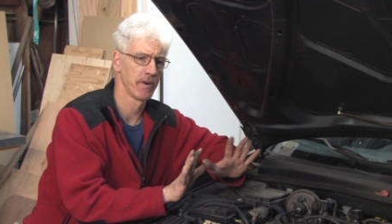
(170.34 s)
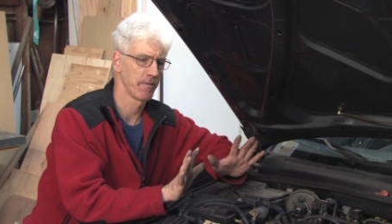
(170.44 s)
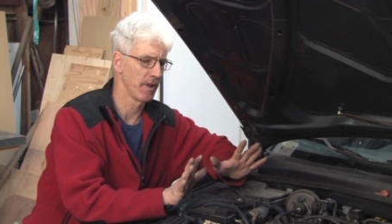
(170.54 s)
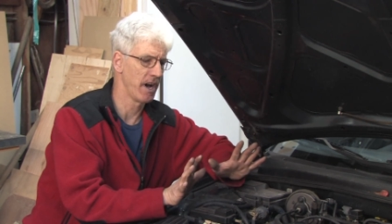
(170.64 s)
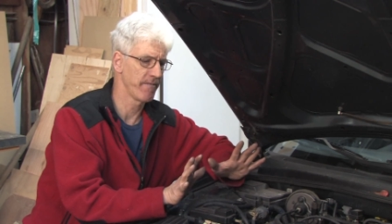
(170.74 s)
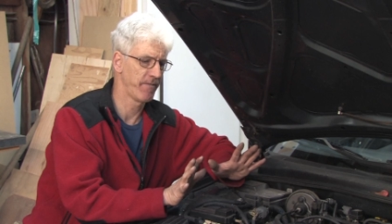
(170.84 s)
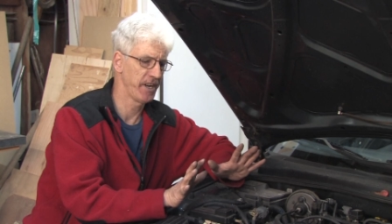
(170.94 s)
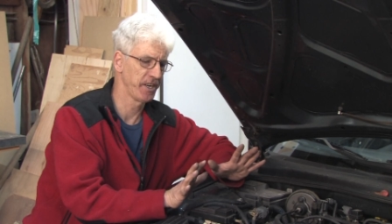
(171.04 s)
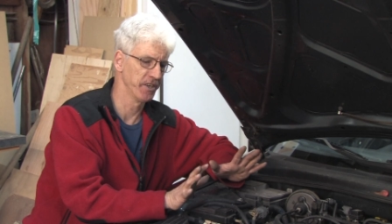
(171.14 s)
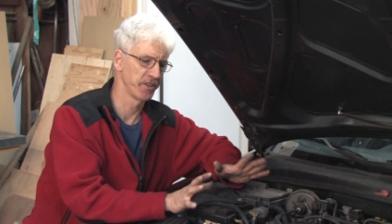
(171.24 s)
line
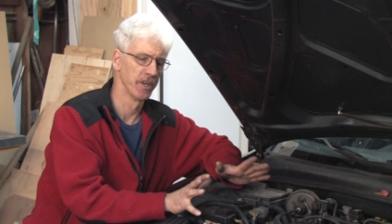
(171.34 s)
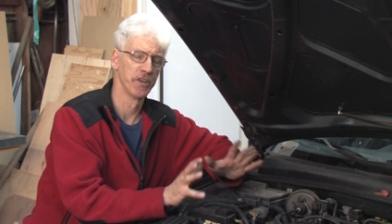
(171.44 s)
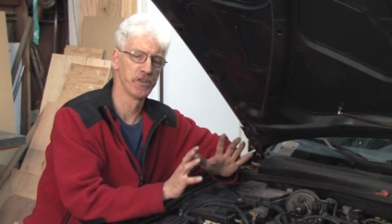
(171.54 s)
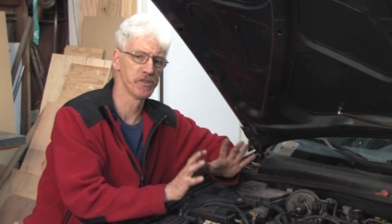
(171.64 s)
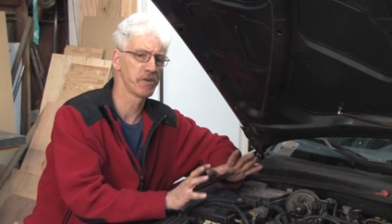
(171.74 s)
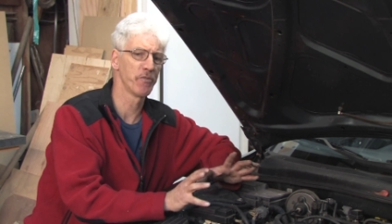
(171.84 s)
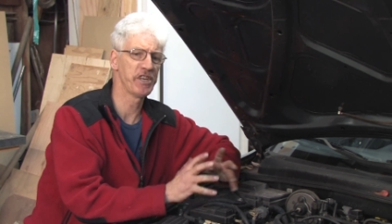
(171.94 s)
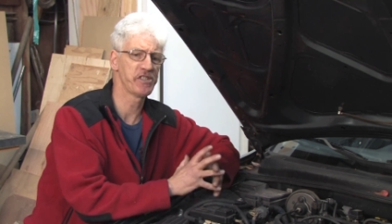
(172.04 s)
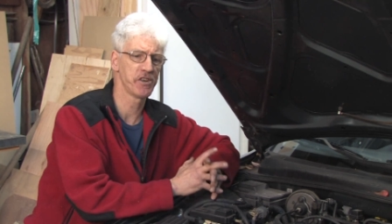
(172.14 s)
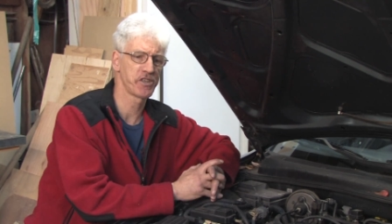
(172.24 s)
figures. Do some
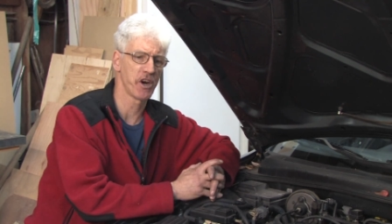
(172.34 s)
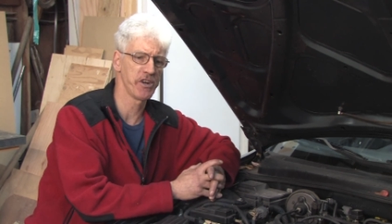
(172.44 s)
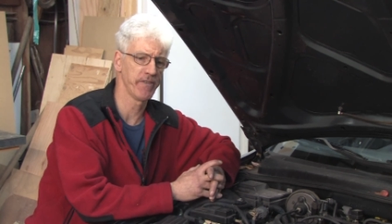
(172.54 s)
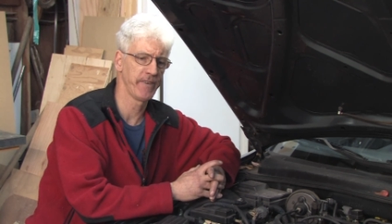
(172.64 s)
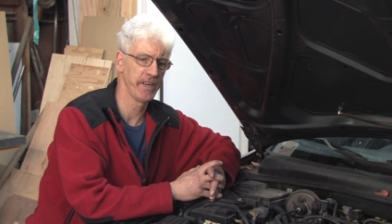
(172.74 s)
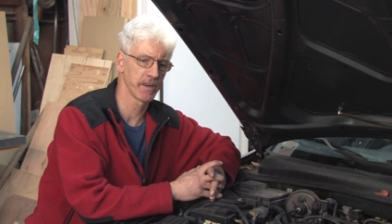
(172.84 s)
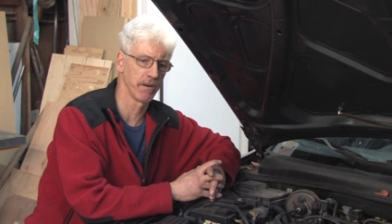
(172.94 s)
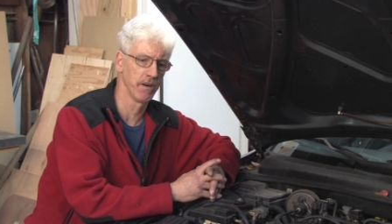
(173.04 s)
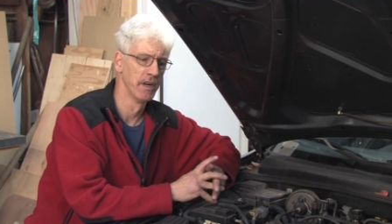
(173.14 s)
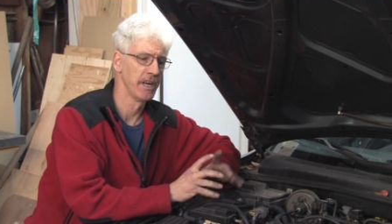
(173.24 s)
research on your
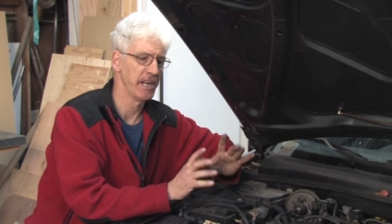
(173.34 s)
vehicle